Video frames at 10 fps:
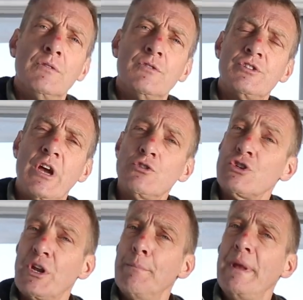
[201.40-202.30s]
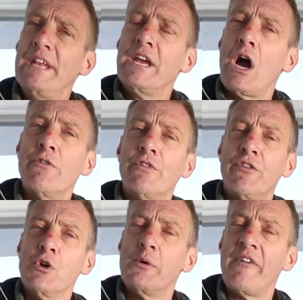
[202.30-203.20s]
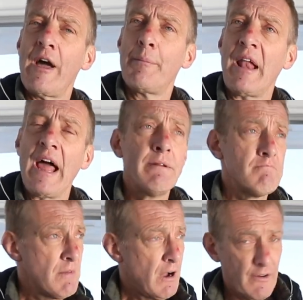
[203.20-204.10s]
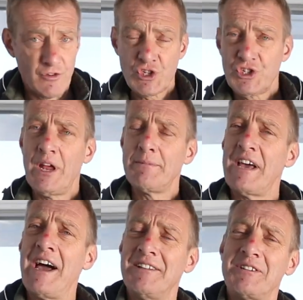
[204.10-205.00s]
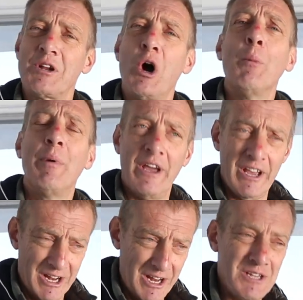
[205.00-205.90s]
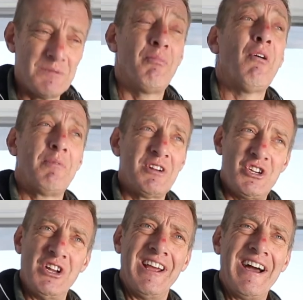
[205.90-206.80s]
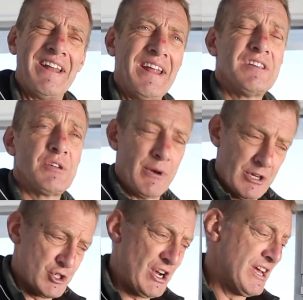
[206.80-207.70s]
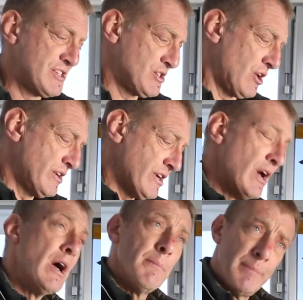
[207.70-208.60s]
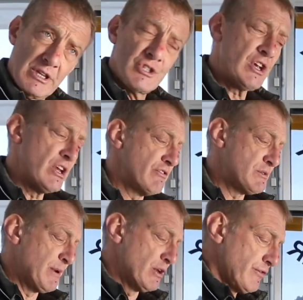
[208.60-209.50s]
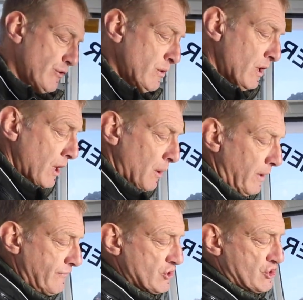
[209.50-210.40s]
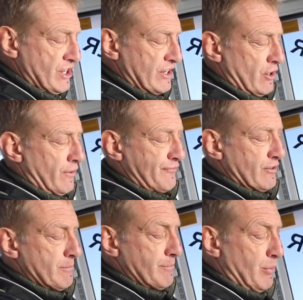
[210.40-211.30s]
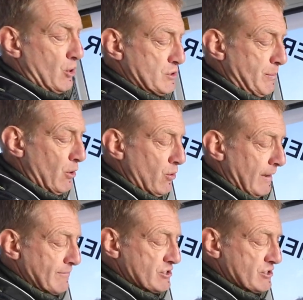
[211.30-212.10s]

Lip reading: So just a mini overview of our plan. I've just stepped out into the cockpit and it's proper chilly out there, so we're going to stay inside. But the scenery's beautiful. We've just set off from Port of Poole up the